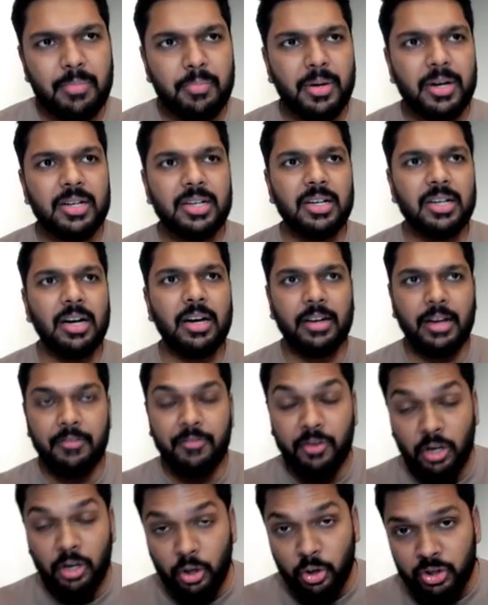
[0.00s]
but a
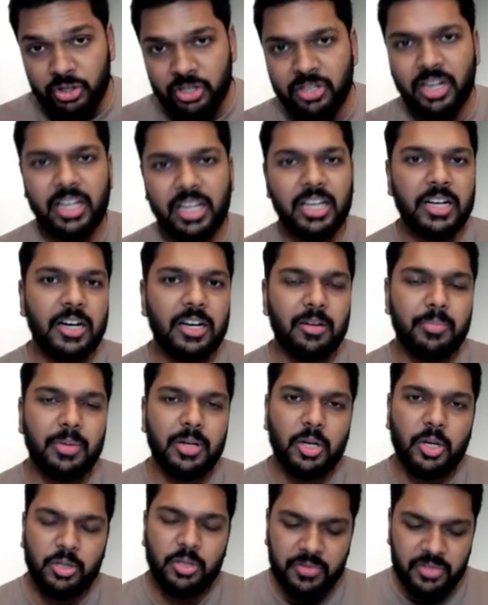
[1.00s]
revolutionary year
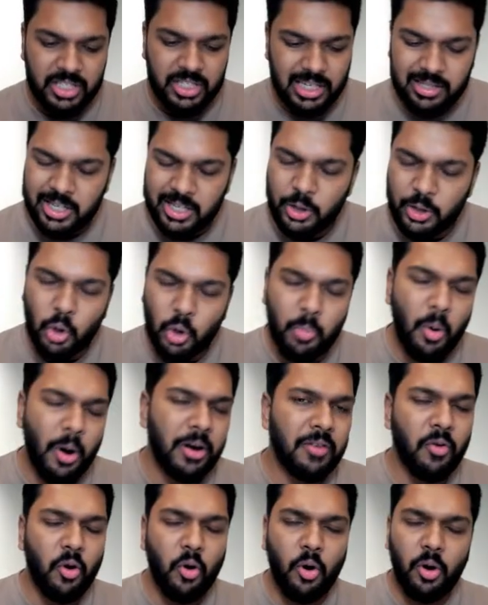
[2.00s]
because of GST
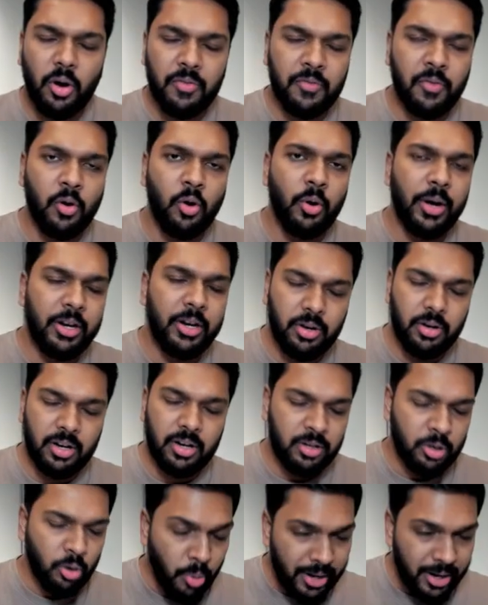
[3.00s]

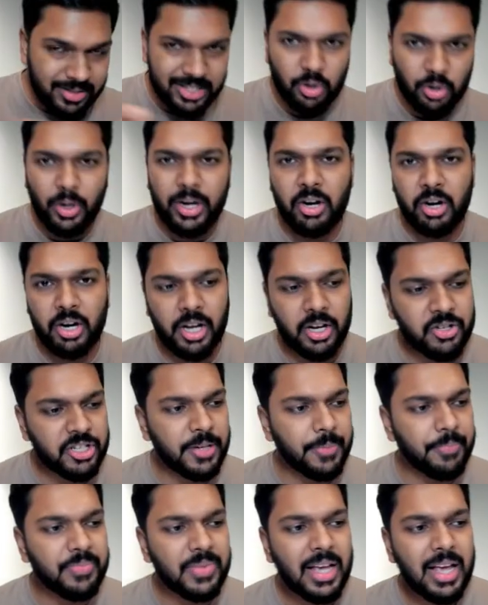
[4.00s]
2.0
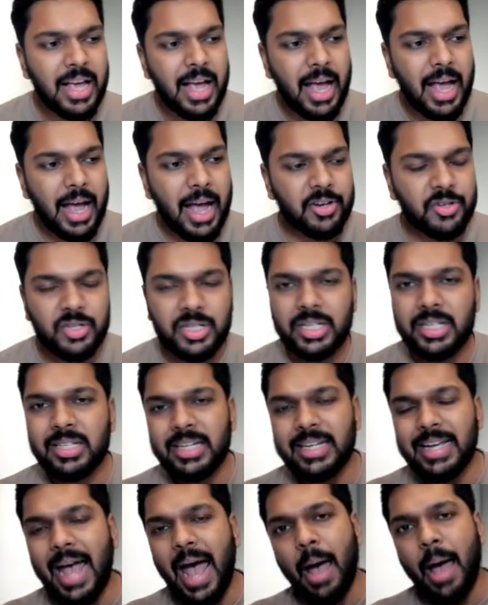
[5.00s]
introduction and
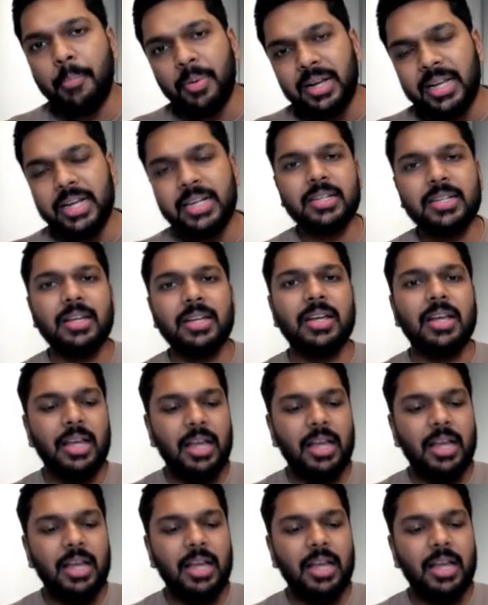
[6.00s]
GST Appellate